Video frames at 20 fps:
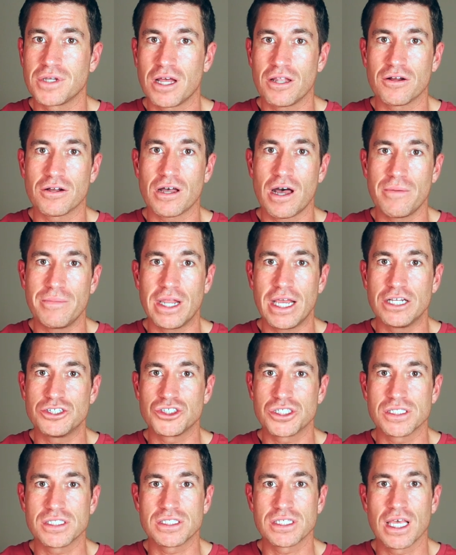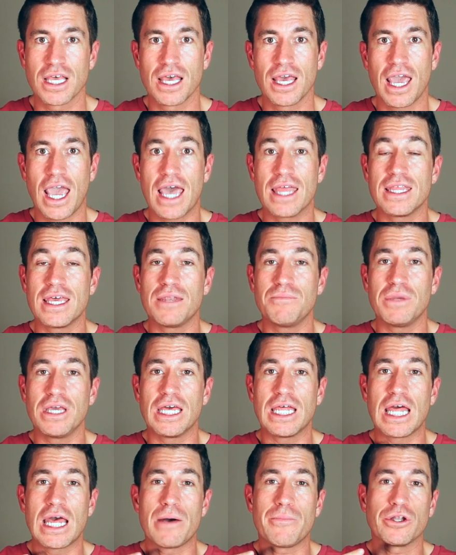color combinations and then
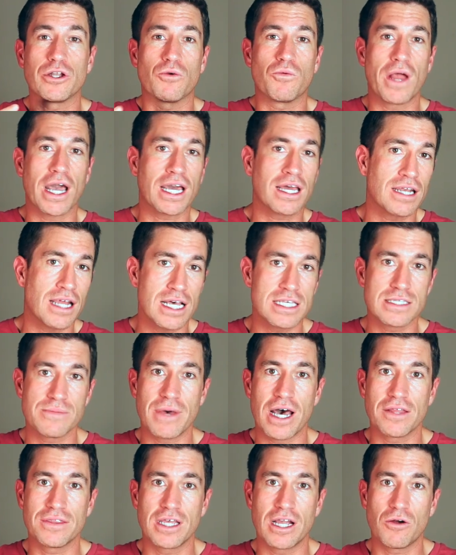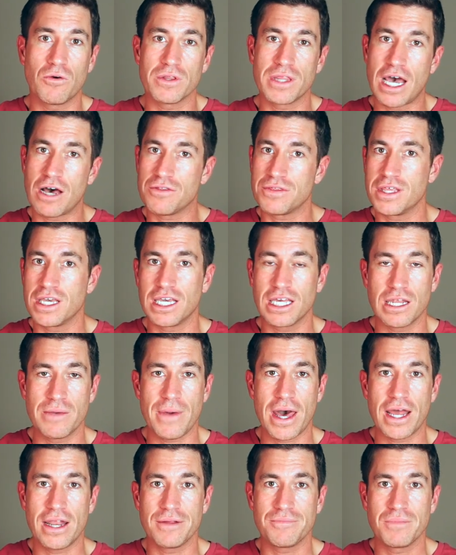being able to recognize them out there without thinking
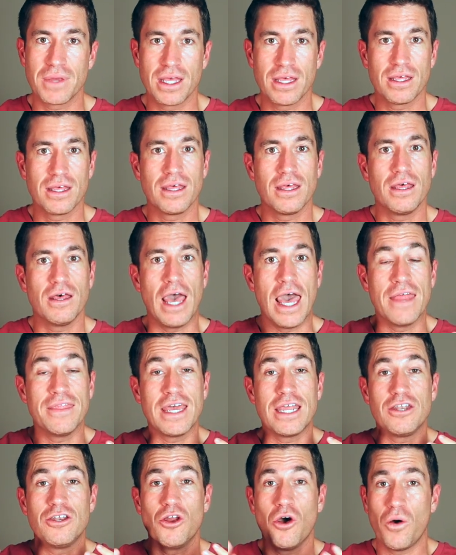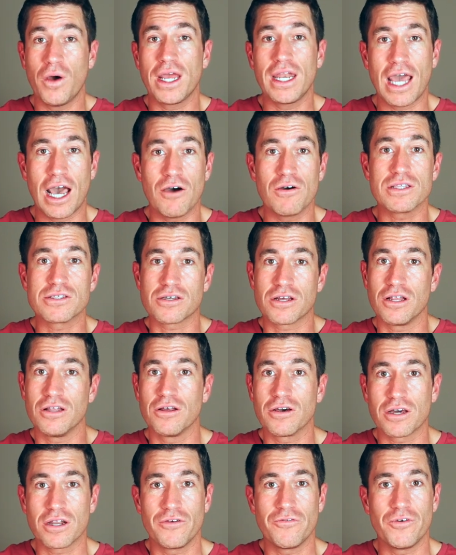about it, and then knowing how it's going to
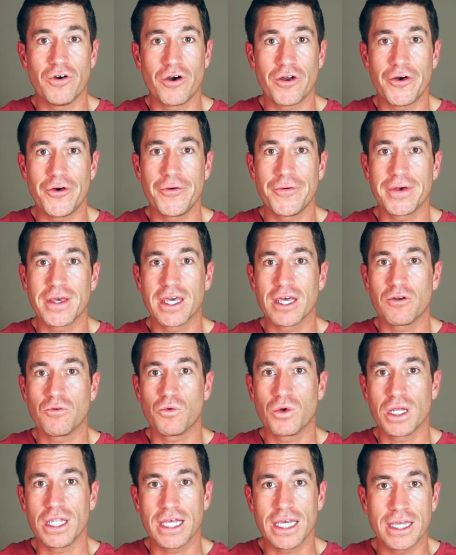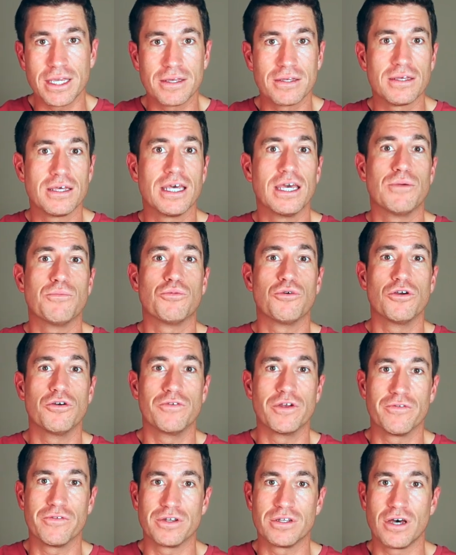look in a photo can really
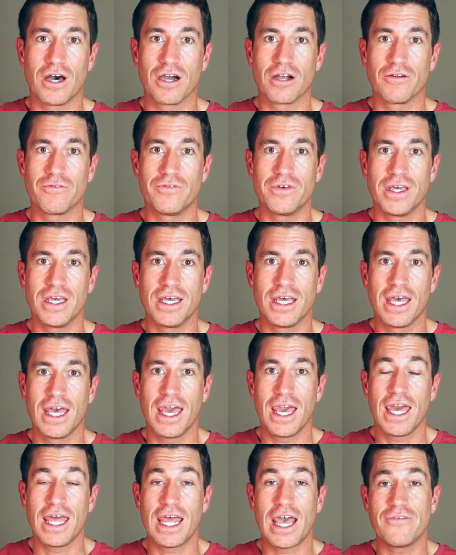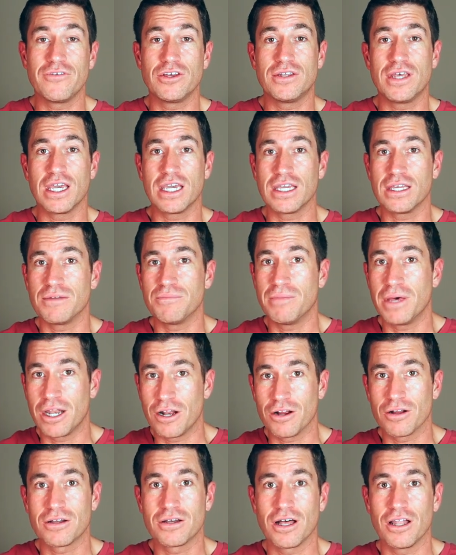improve your photography and have you taking
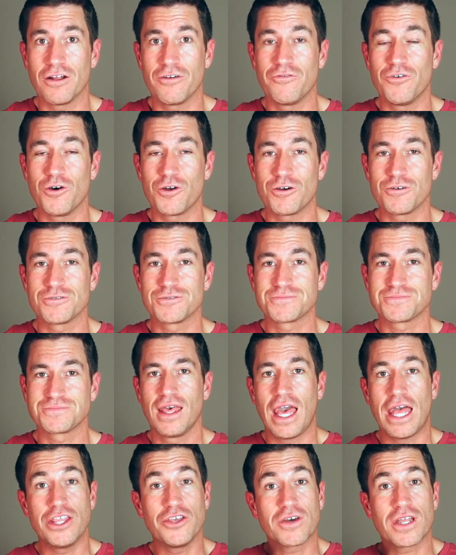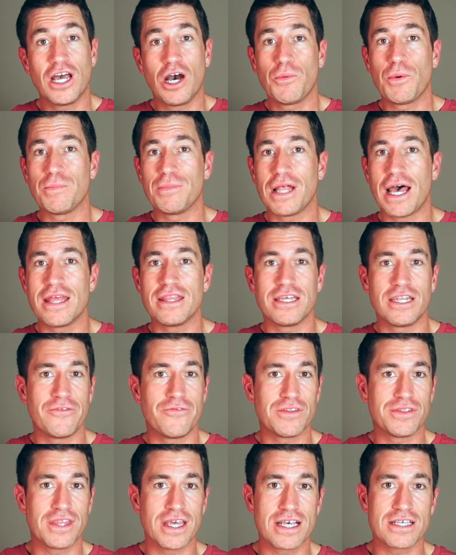better color photos. And you can help apply the
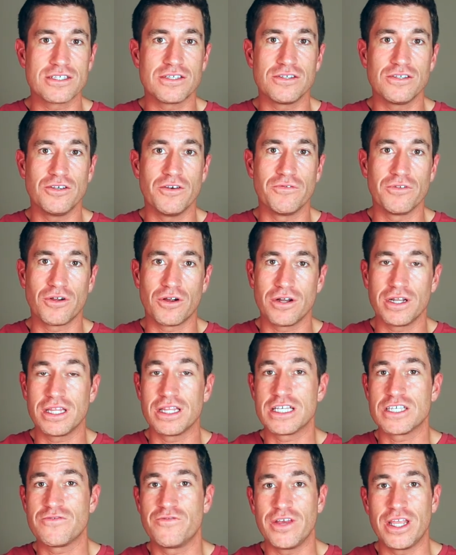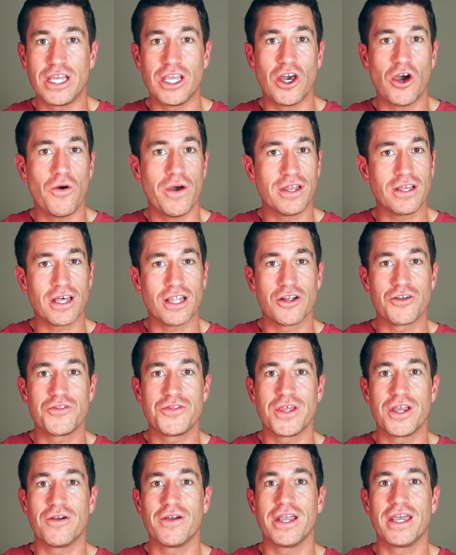different things you've learned in this video and color
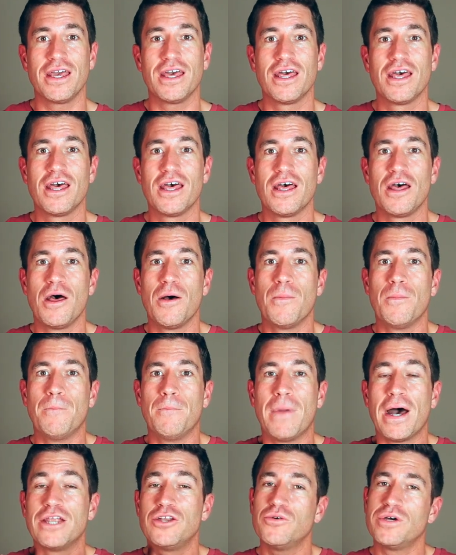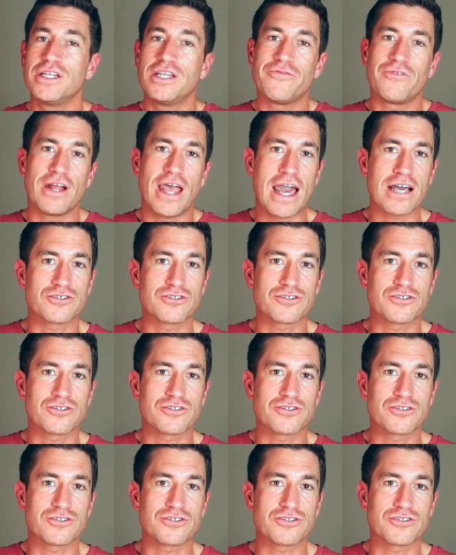theory by doing different